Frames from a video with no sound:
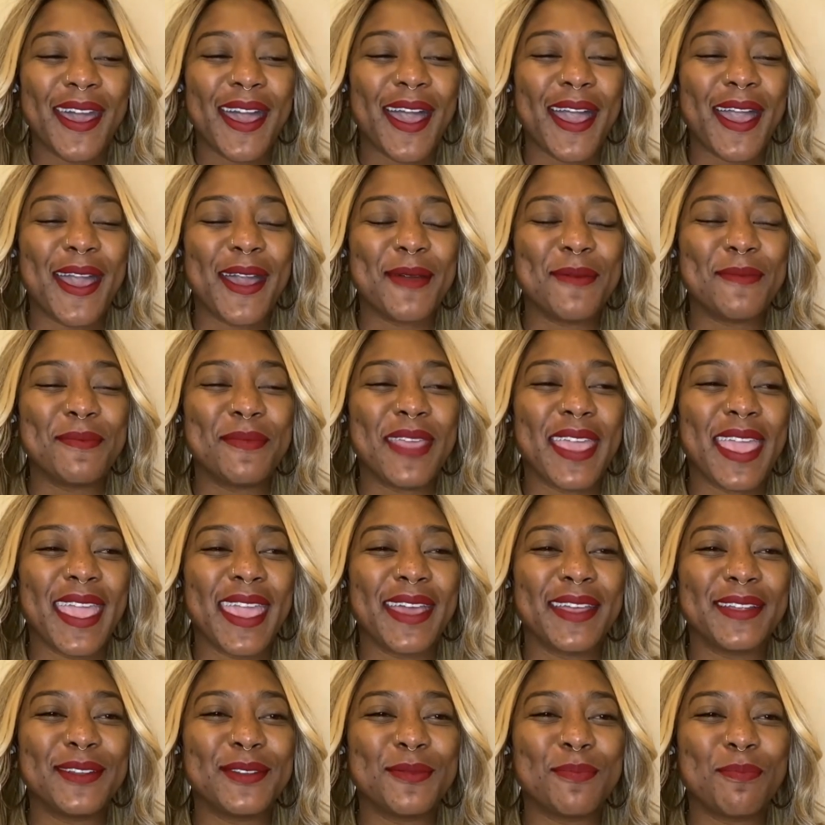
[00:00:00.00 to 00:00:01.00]
um,
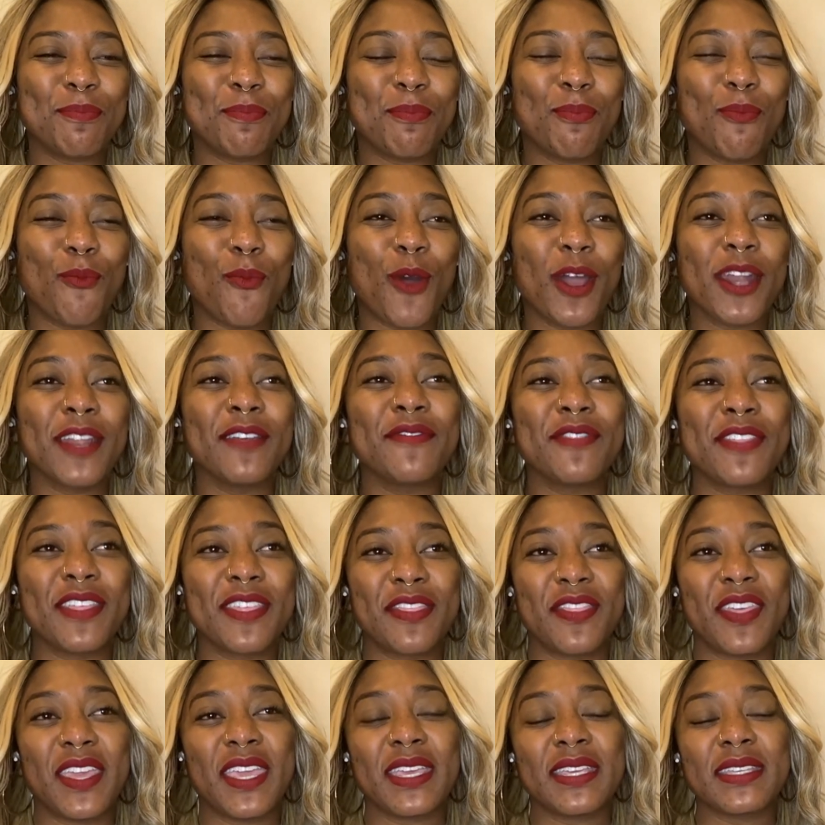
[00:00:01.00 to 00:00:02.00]
and one of the
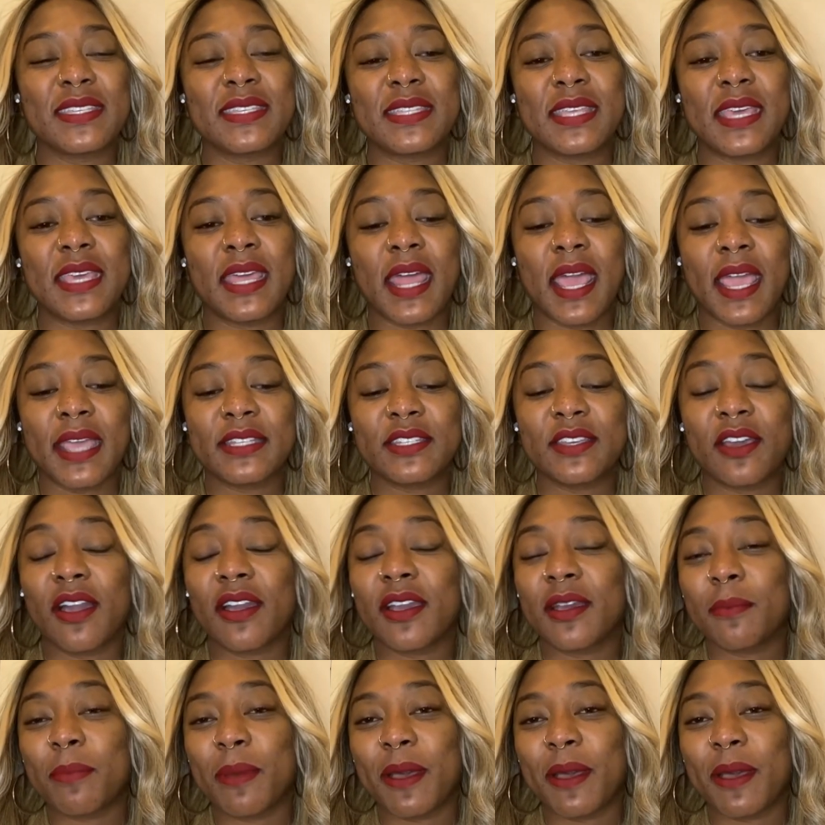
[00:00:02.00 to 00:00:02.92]
things that I talk